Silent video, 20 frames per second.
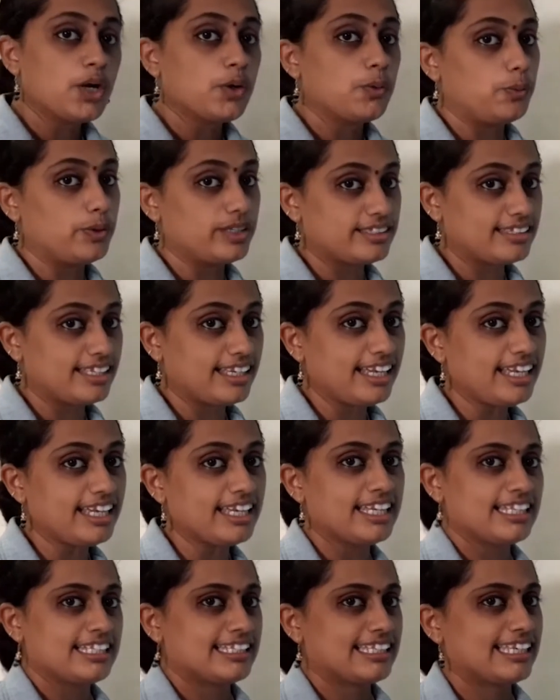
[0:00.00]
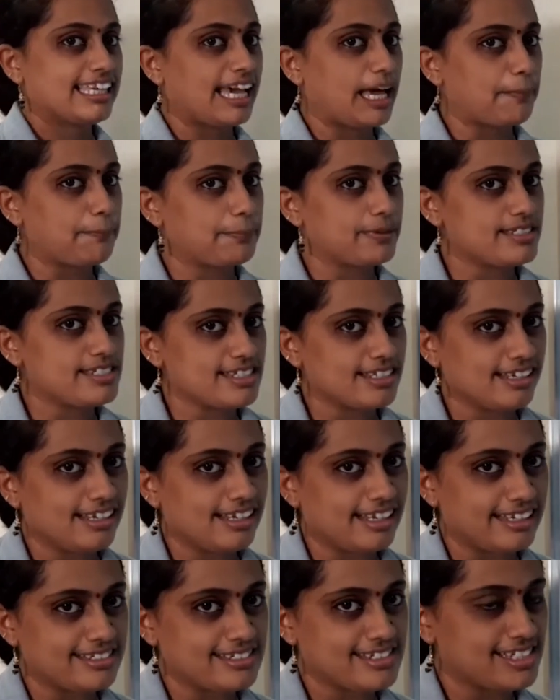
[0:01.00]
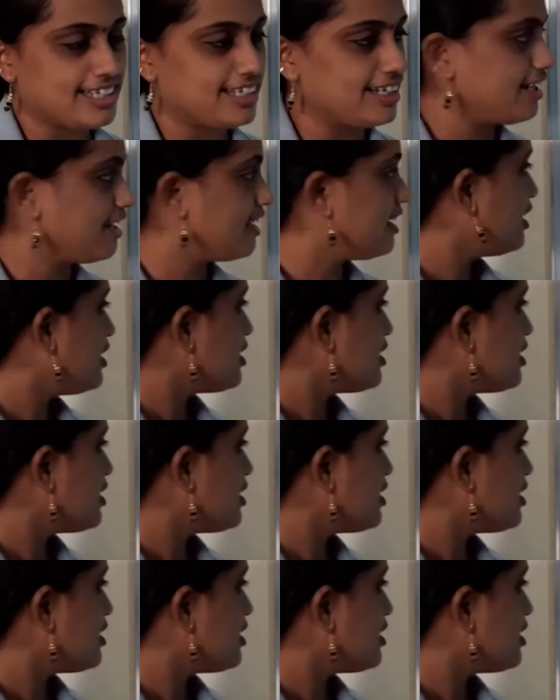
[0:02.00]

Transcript: with a capital letter.